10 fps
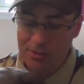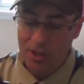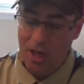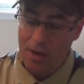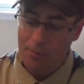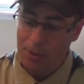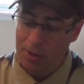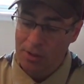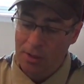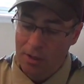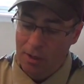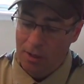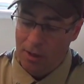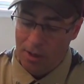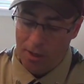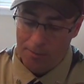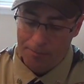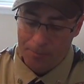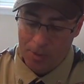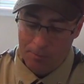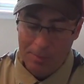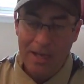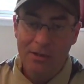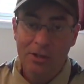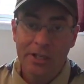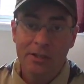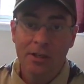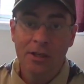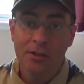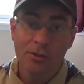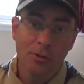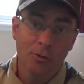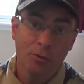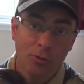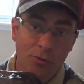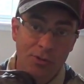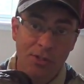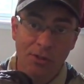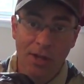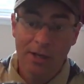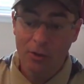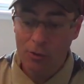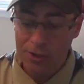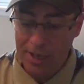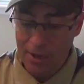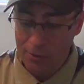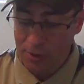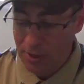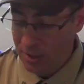a lot, but mainly you use synthetic or down.